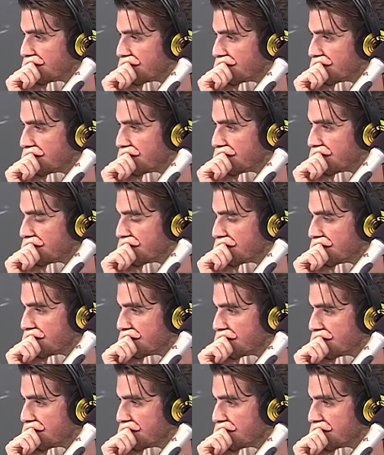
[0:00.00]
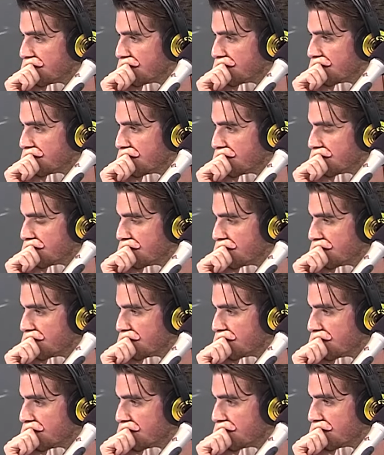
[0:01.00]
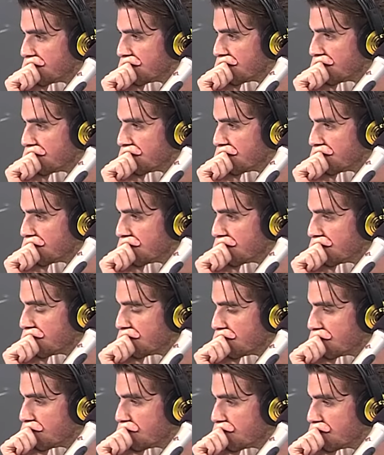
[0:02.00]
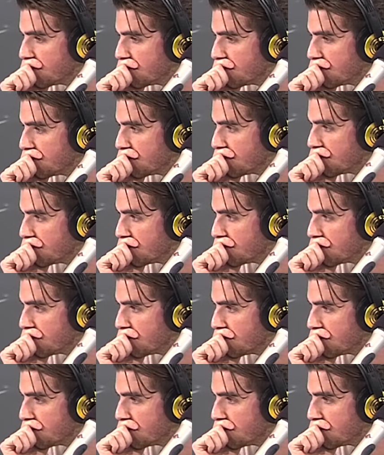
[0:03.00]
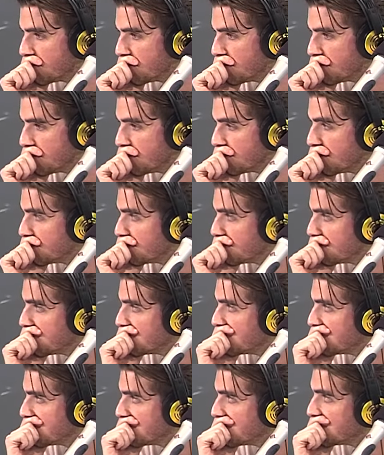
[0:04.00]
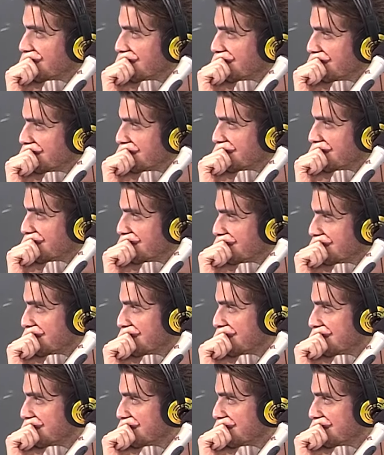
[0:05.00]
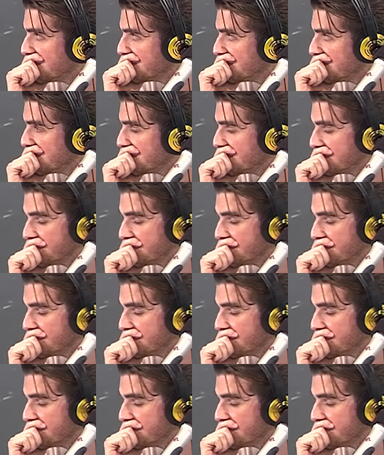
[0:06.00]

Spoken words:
(silent)